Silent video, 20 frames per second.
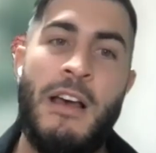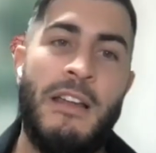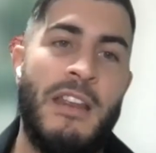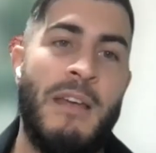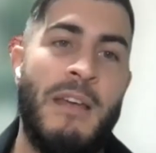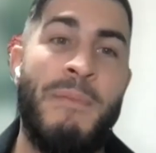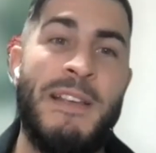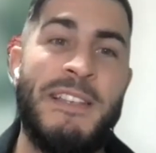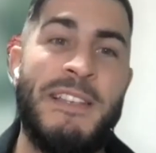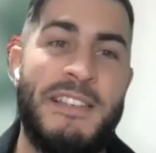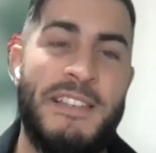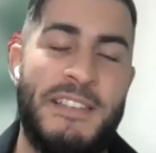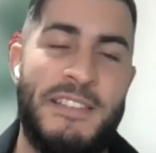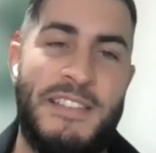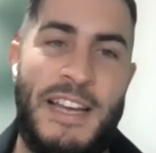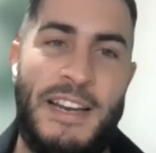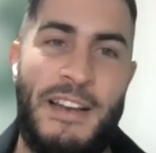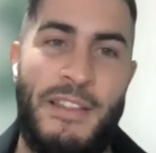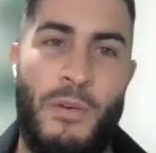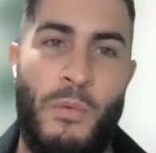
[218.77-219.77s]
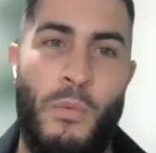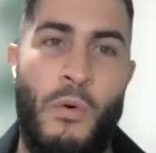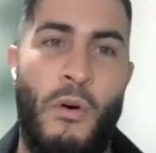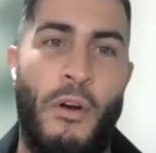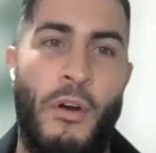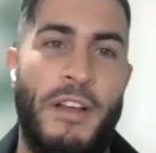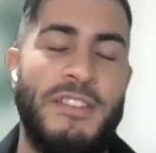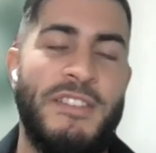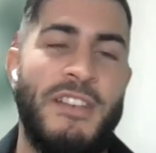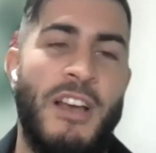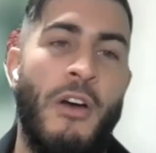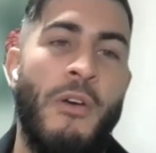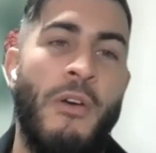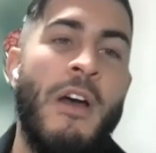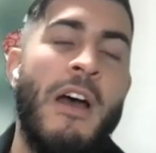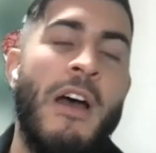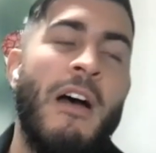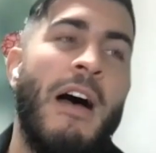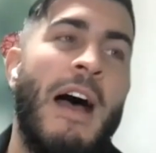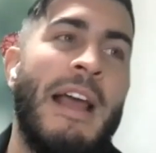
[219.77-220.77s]
your business is dead in the water so
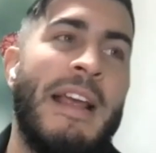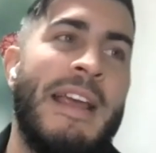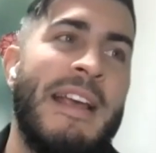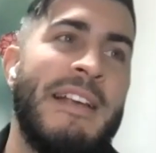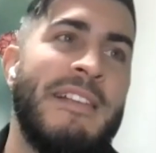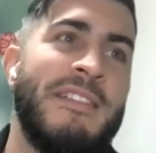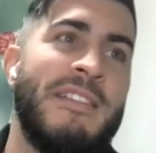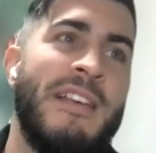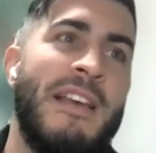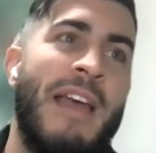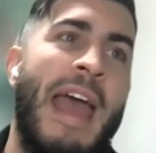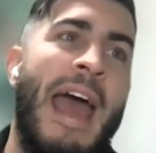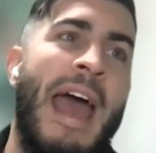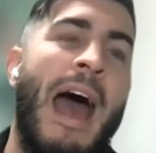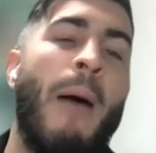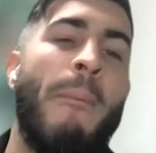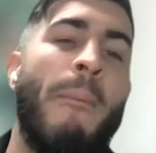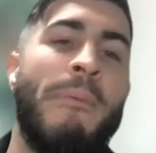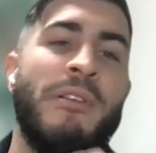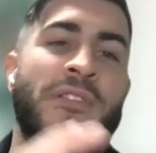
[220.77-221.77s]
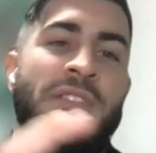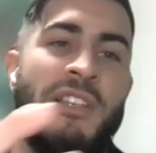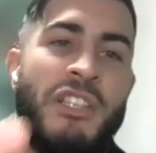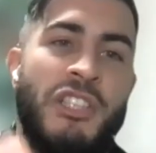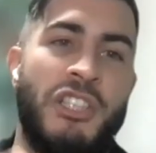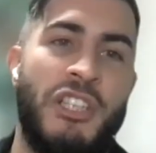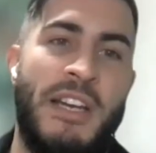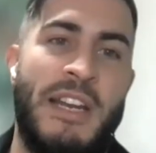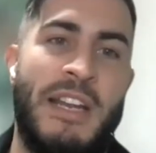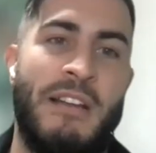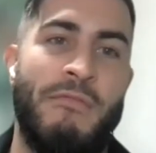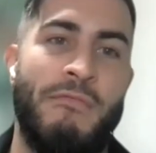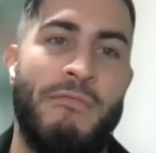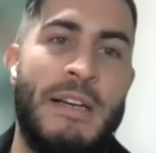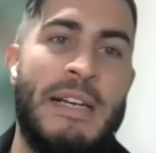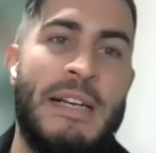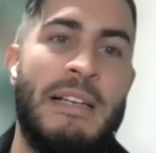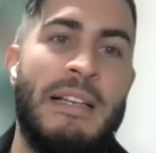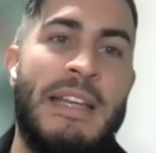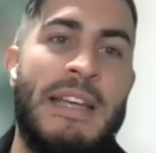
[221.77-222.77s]
i guess our positioning
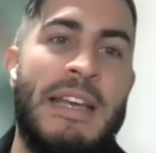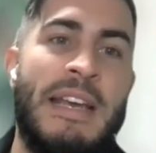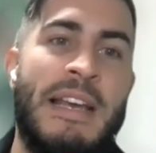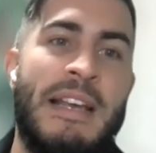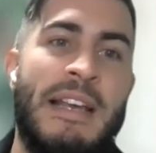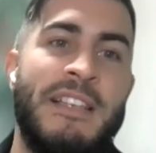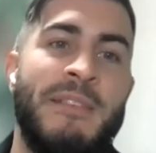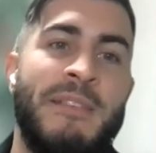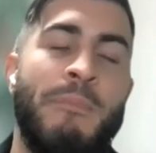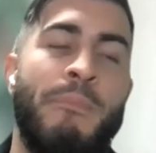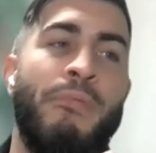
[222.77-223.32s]
really is